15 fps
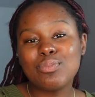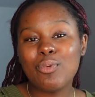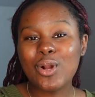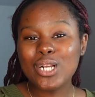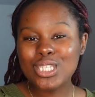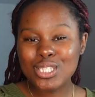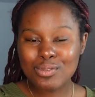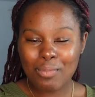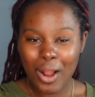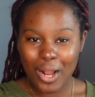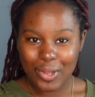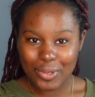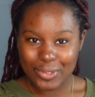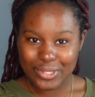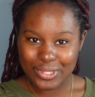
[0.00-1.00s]
more
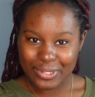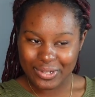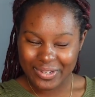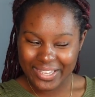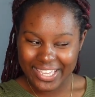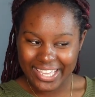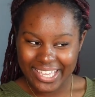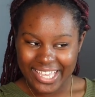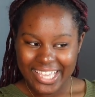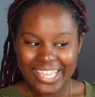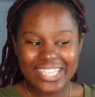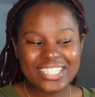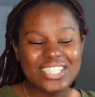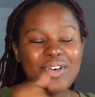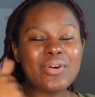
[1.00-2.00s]
sparkle to it.
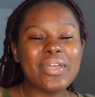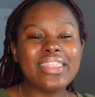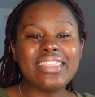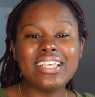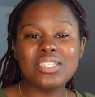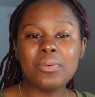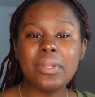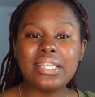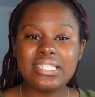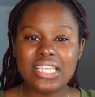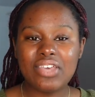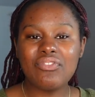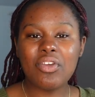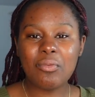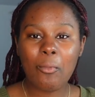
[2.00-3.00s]
So this one is
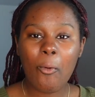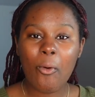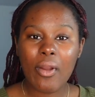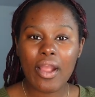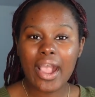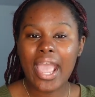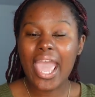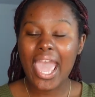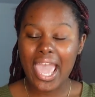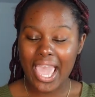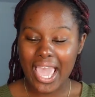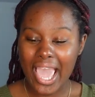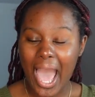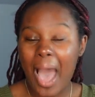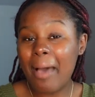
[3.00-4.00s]
giving more,
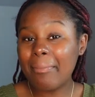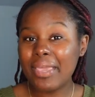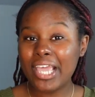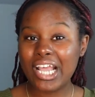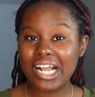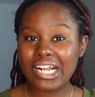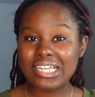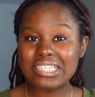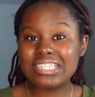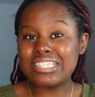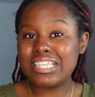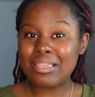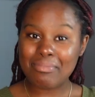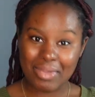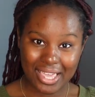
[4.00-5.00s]
hey, I'm here,
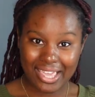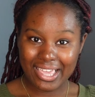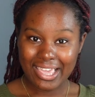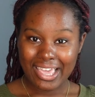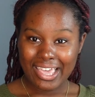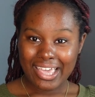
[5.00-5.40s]
see me.